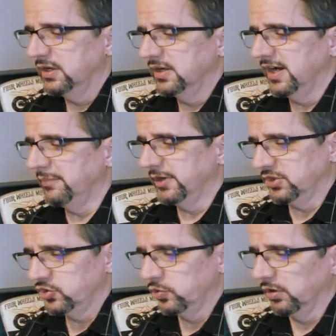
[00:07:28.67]
I'm not
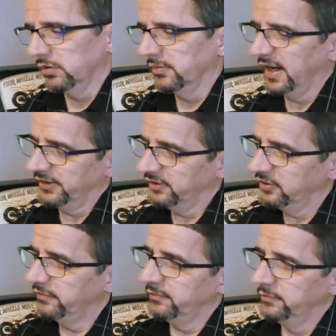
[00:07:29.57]
sure. I did
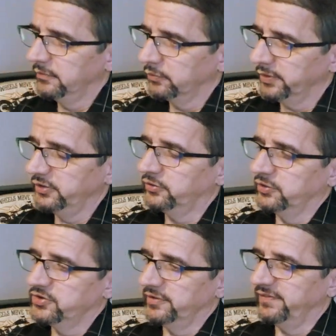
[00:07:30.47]

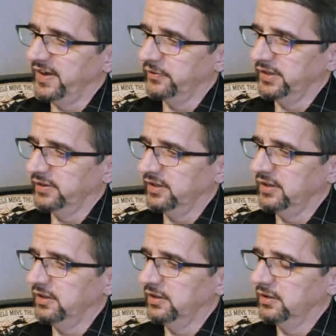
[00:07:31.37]
research and found that
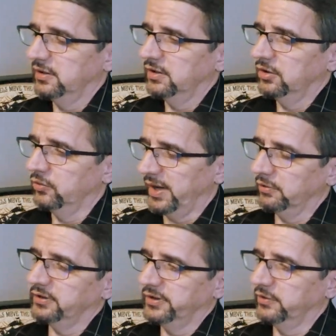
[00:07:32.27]
the ground
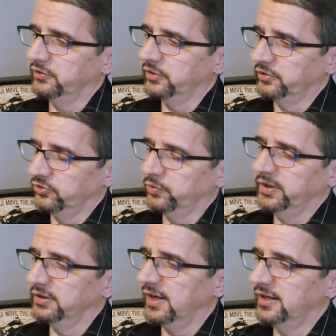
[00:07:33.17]
clearance on the Street
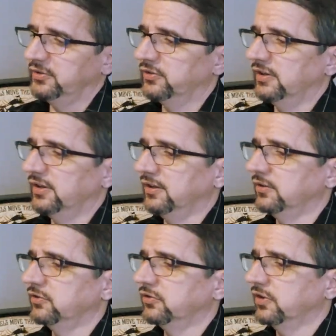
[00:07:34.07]
Glides
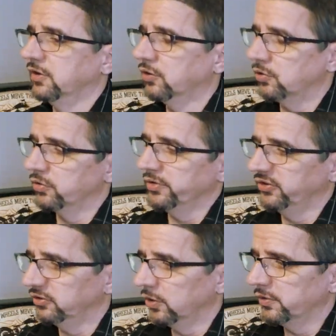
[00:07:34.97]
is a 1/4 inch
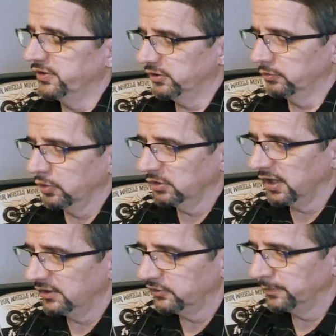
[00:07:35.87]
lower than the Road Glides.